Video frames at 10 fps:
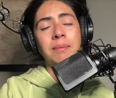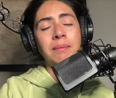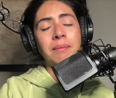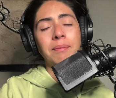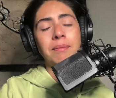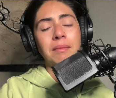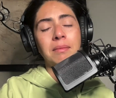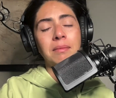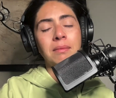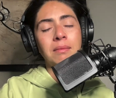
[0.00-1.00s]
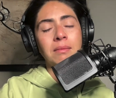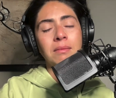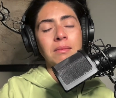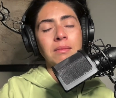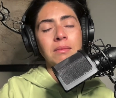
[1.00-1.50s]

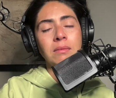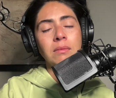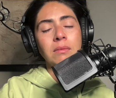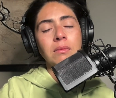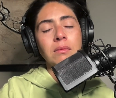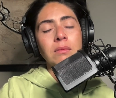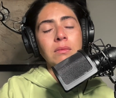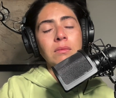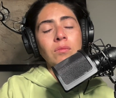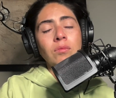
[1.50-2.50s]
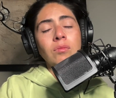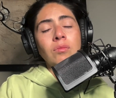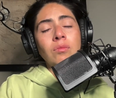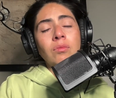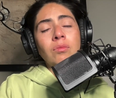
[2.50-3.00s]

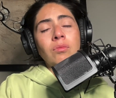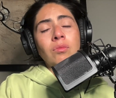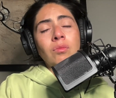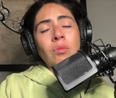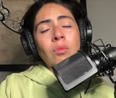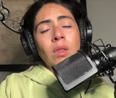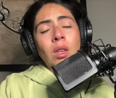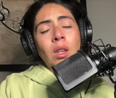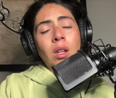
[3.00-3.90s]
Nobody speaks.